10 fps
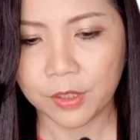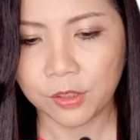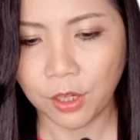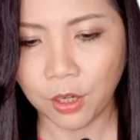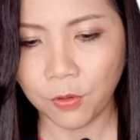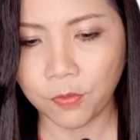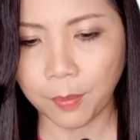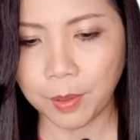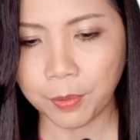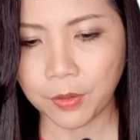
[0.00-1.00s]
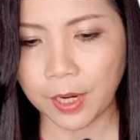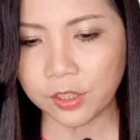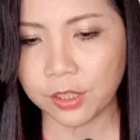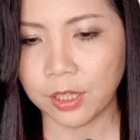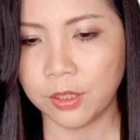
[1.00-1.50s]
So from the
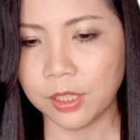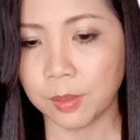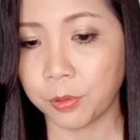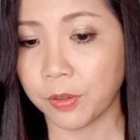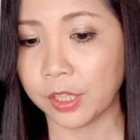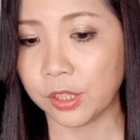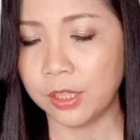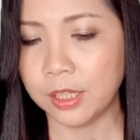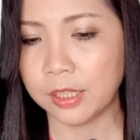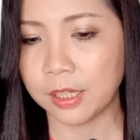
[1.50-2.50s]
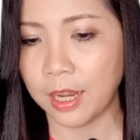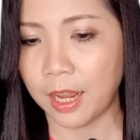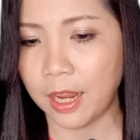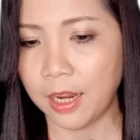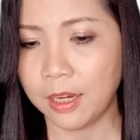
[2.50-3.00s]
progression, this is the progression, this is the
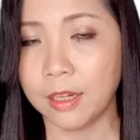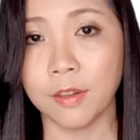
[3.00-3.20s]
A,